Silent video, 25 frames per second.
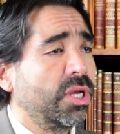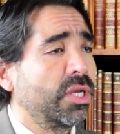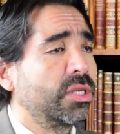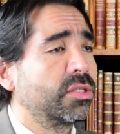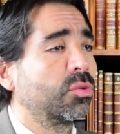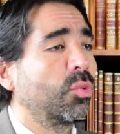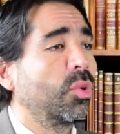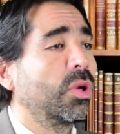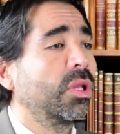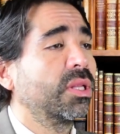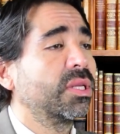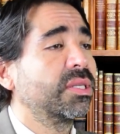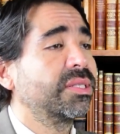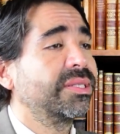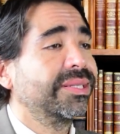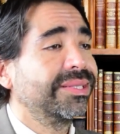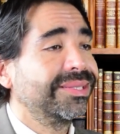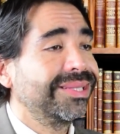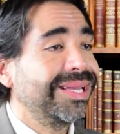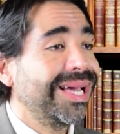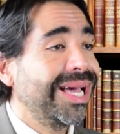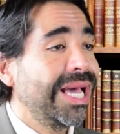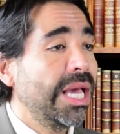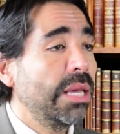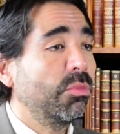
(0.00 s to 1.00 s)
as well as the
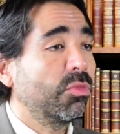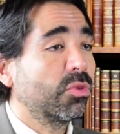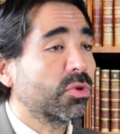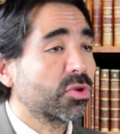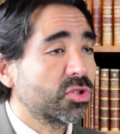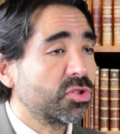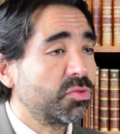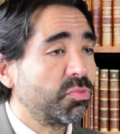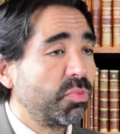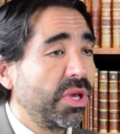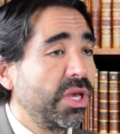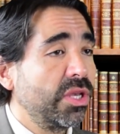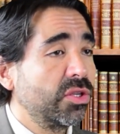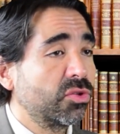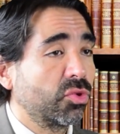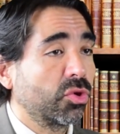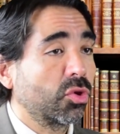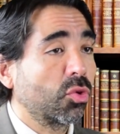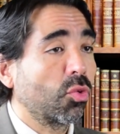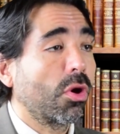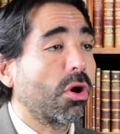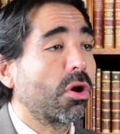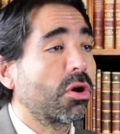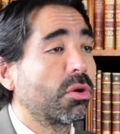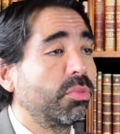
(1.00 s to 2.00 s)
time or space
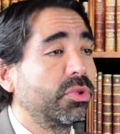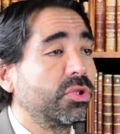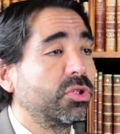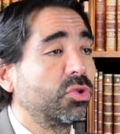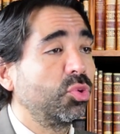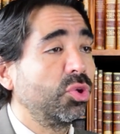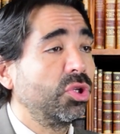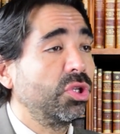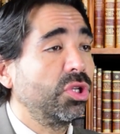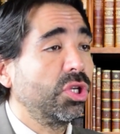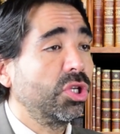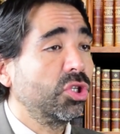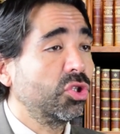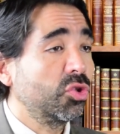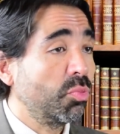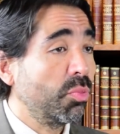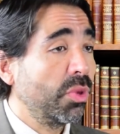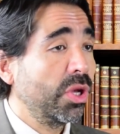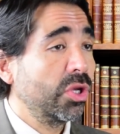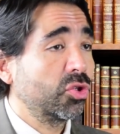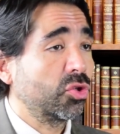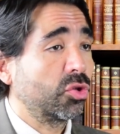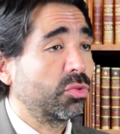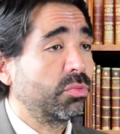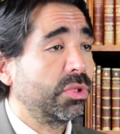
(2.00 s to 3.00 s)
required between each
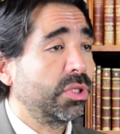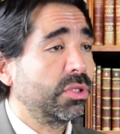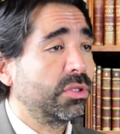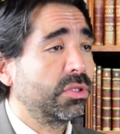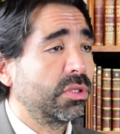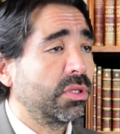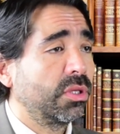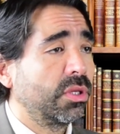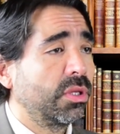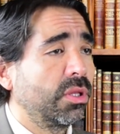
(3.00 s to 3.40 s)
measurement.